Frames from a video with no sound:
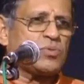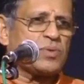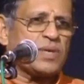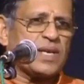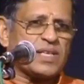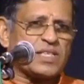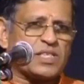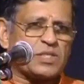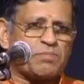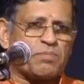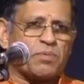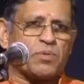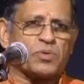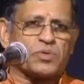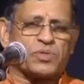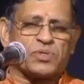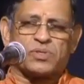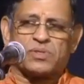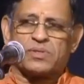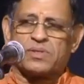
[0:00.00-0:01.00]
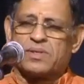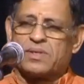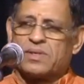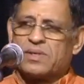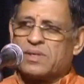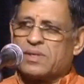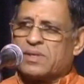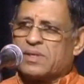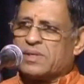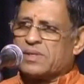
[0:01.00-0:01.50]
to expose
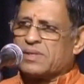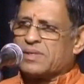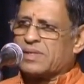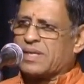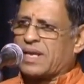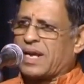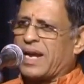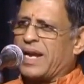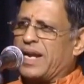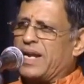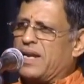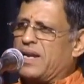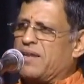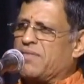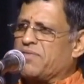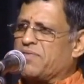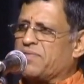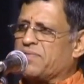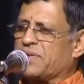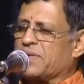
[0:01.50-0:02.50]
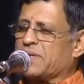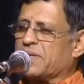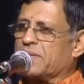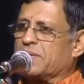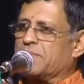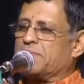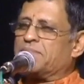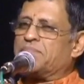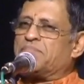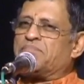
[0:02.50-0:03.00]
the kind
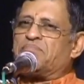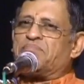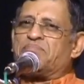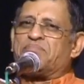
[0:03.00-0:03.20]
of